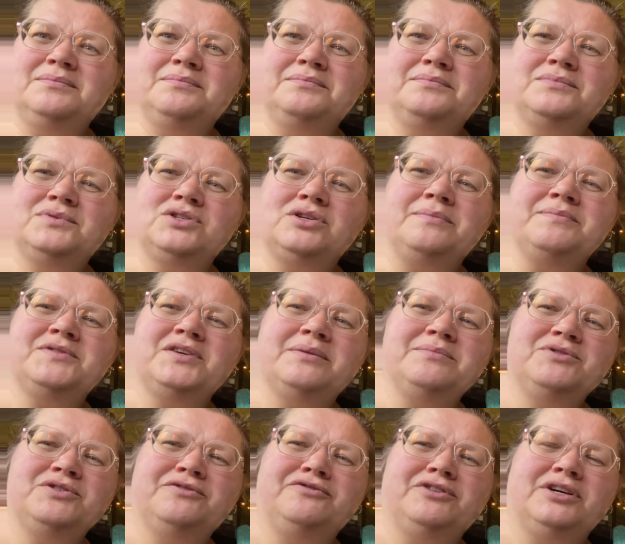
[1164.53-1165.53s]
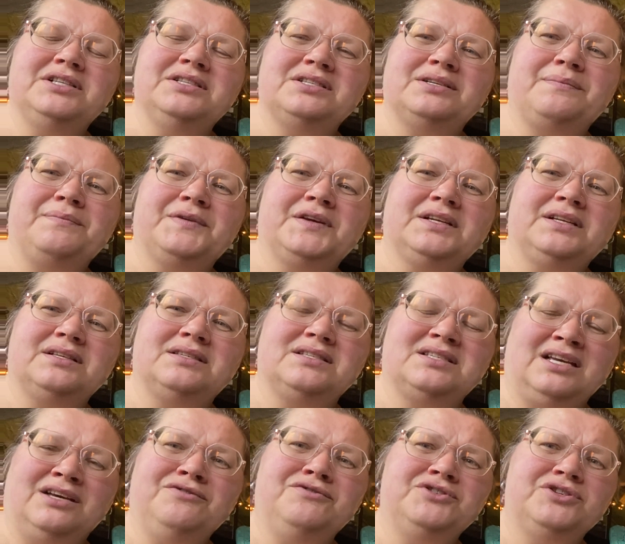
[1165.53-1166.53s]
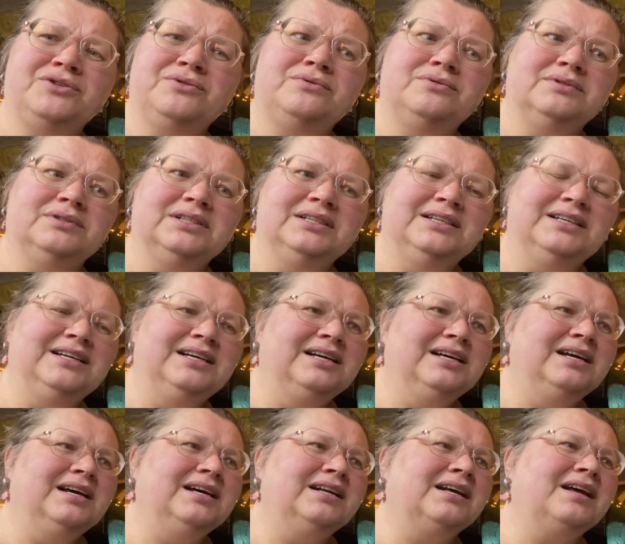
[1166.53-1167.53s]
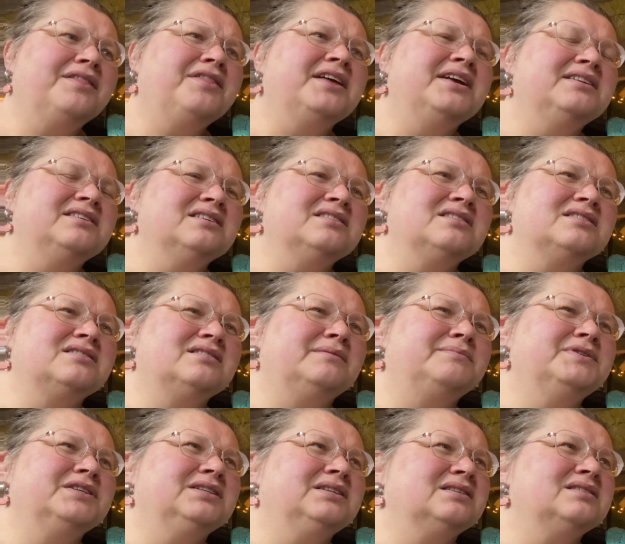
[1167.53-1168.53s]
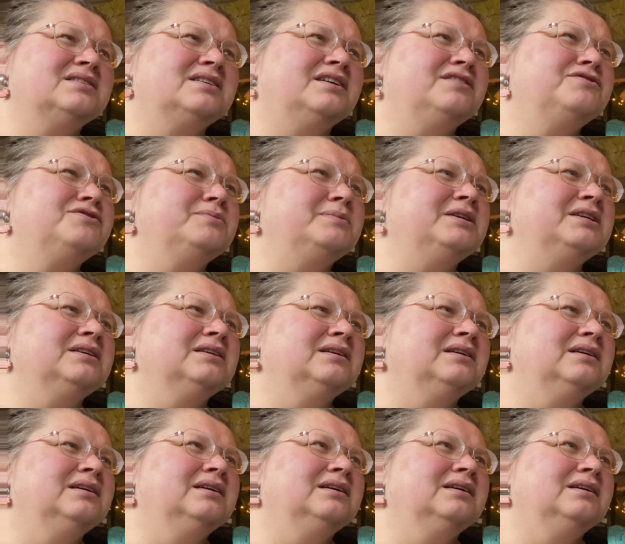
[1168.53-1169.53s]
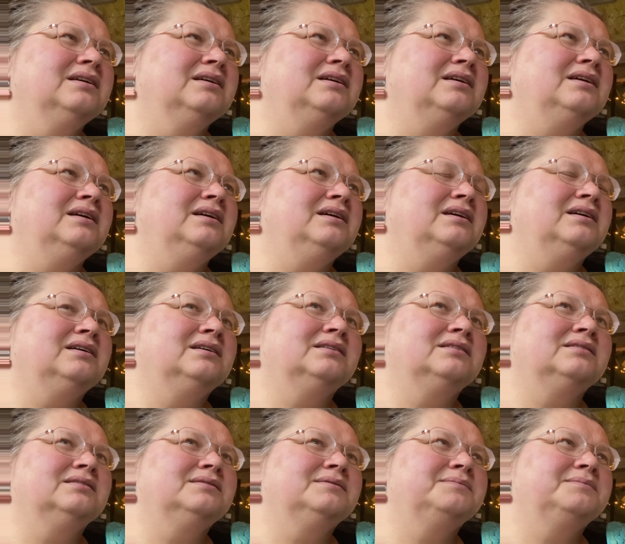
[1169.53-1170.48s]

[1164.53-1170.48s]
sometimes you find something that saves you, and I think this is something that saves me. And